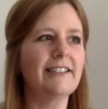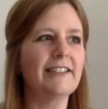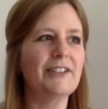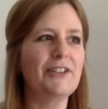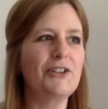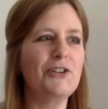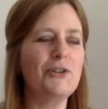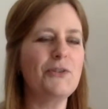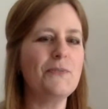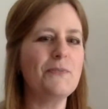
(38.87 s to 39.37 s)

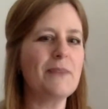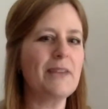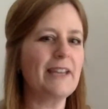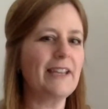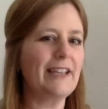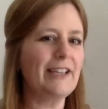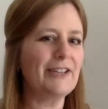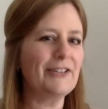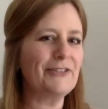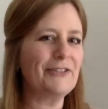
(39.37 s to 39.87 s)
You may
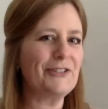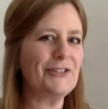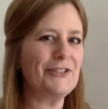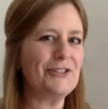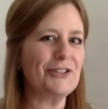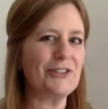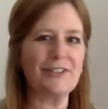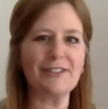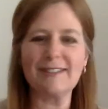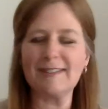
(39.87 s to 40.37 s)
hear a few
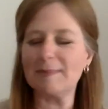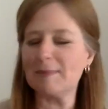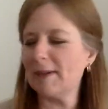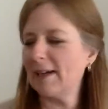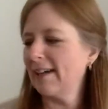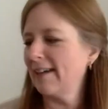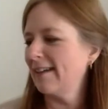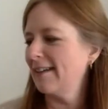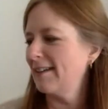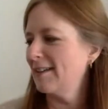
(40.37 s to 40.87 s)
dogs
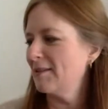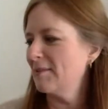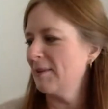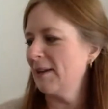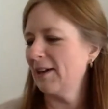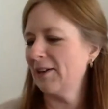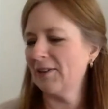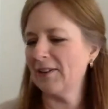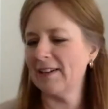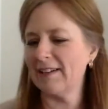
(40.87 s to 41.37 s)
barking in the
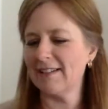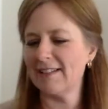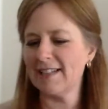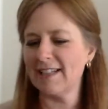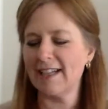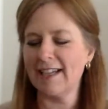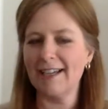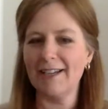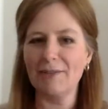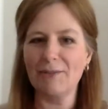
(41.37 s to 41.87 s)
background
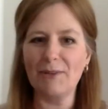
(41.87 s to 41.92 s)
today.